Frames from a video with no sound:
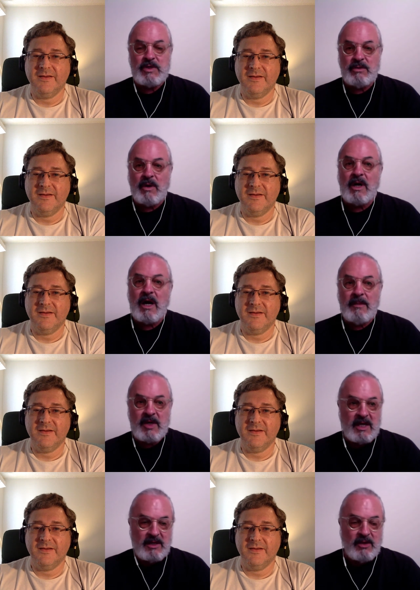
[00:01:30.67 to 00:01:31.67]
Speaker 1: to
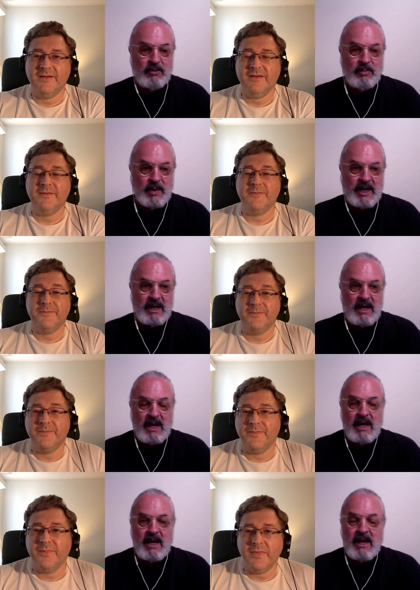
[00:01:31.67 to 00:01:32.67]
accommodate you, but
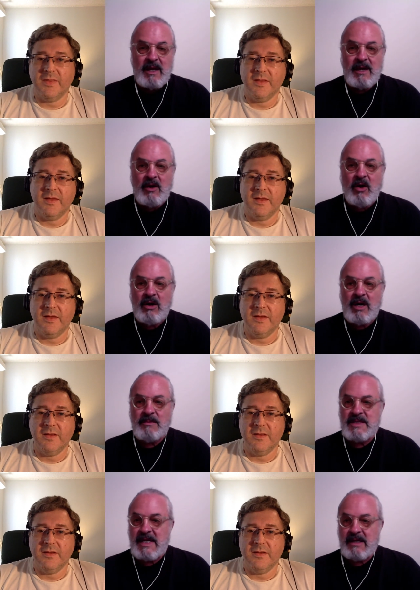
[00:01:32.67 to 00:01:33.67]
it all
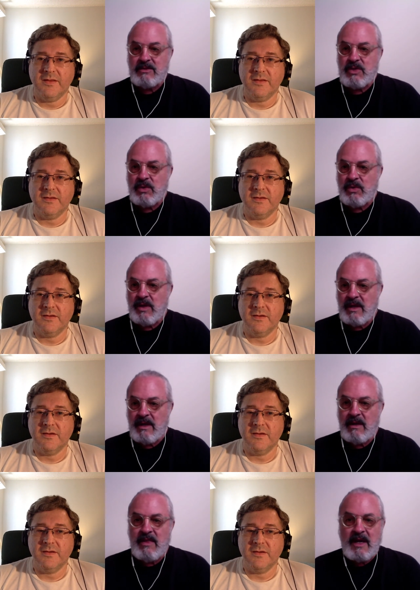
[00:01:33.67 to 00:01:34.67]
comes down to
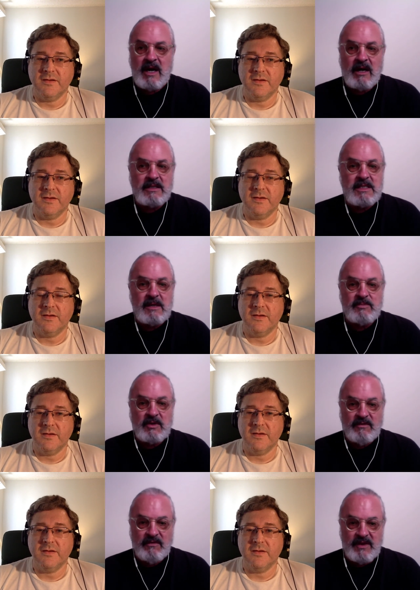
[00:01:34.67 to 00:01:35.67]
the the
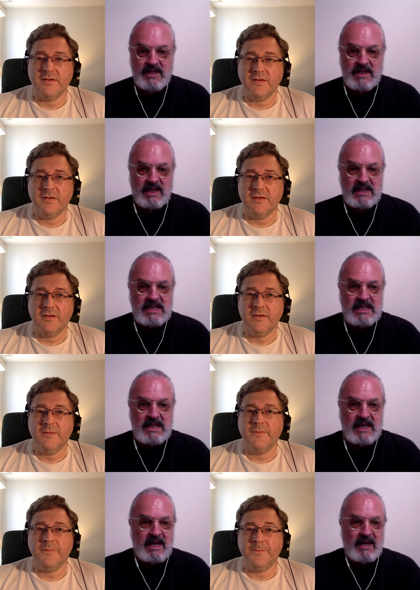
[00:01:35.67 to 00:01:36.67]
concept of
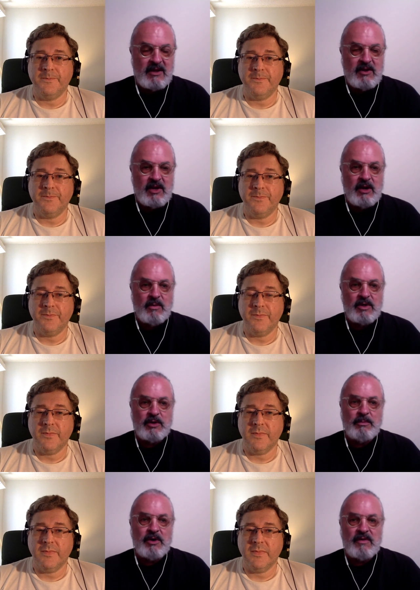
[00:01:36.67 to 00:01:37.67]
physics. Mm-hmm. You know, when
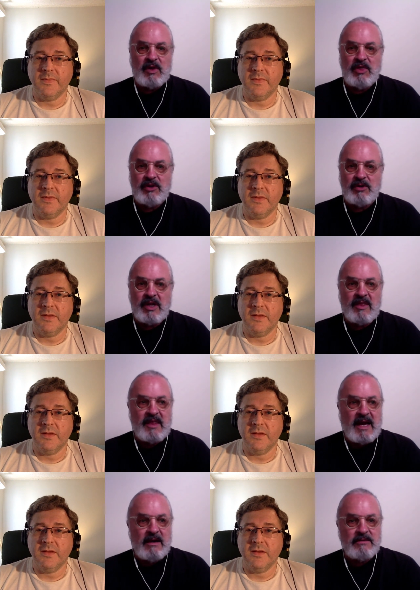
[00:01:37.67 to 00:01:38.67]
you're moving thirty
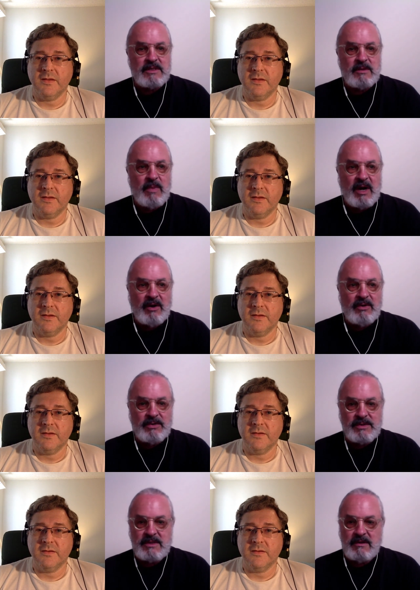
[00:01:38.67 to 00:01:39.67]
thousand
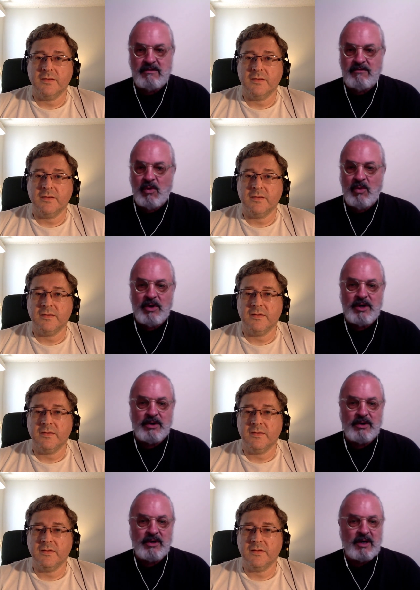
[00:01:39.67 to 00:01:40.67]
barrels of
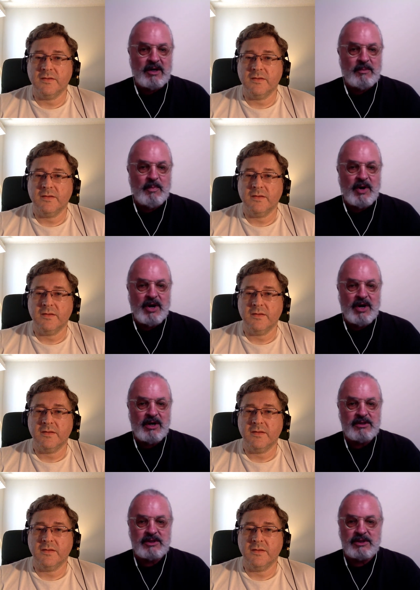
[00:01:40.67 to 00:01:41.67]
oil on a
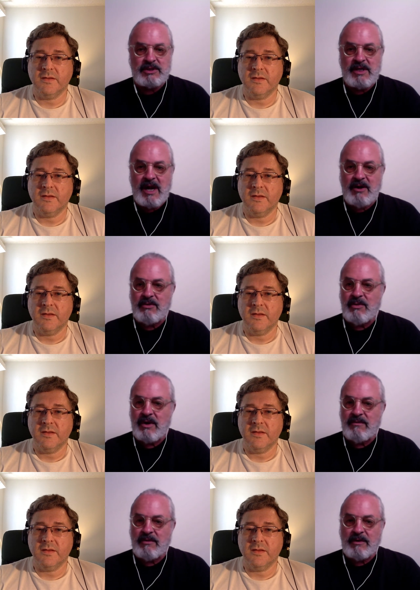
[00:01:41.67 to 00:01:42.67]
barge
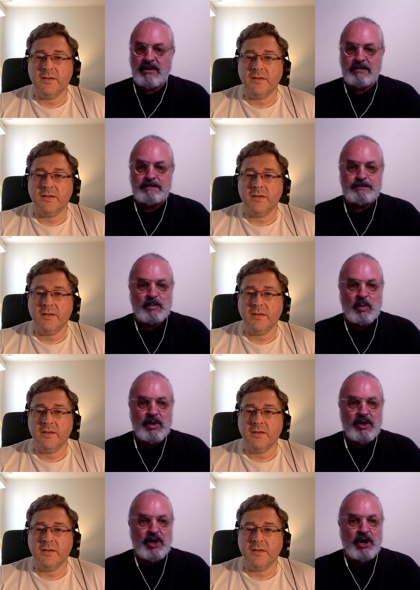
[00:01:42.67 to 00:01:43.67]
downriver,
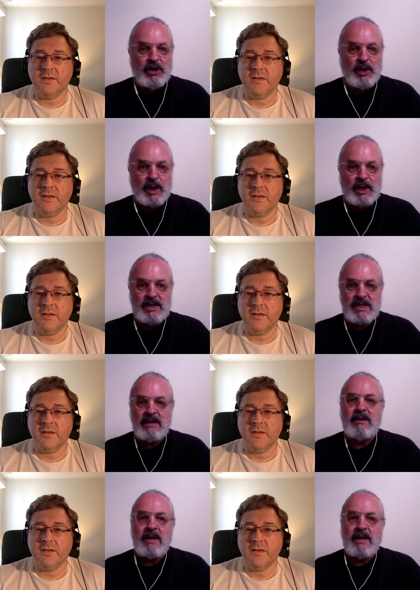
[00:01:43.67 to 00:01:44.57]
with a current.